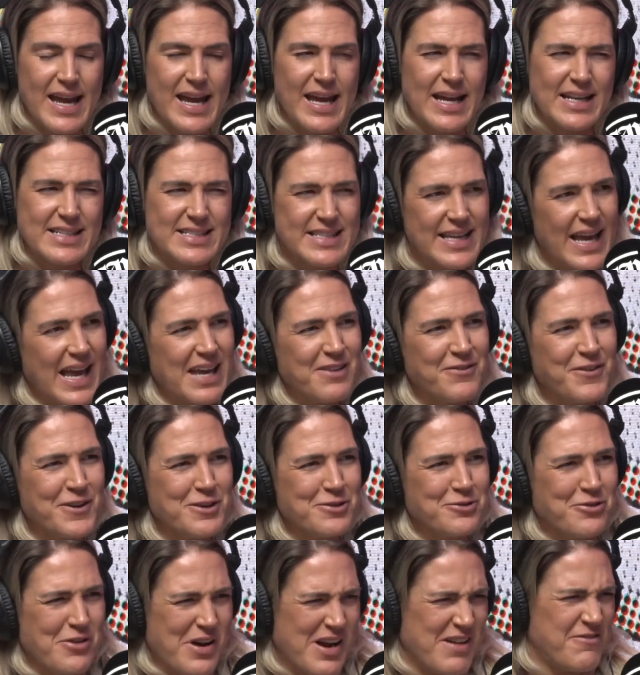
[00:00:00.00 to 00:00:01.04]
It's the AFL
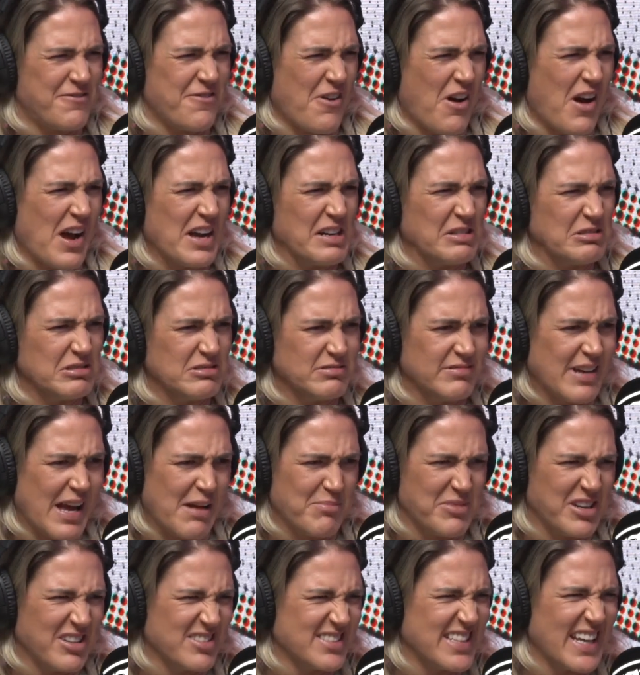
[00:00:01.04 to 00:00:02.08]
Grand Final
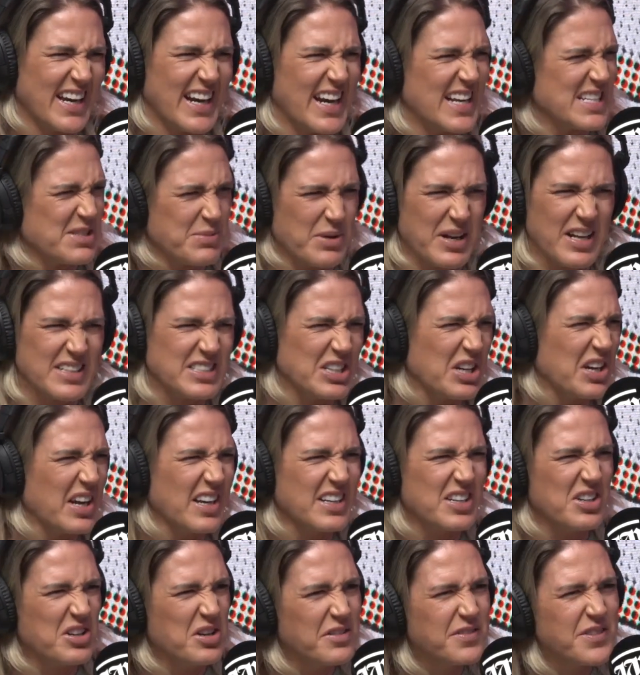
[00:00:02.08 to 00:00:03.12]
happening on Saturday as well. I
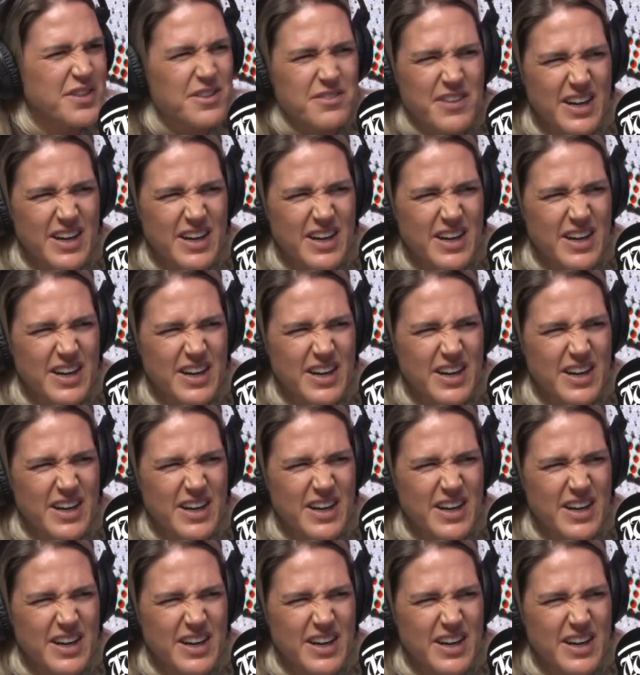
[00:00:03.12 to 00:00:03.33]
don't know if you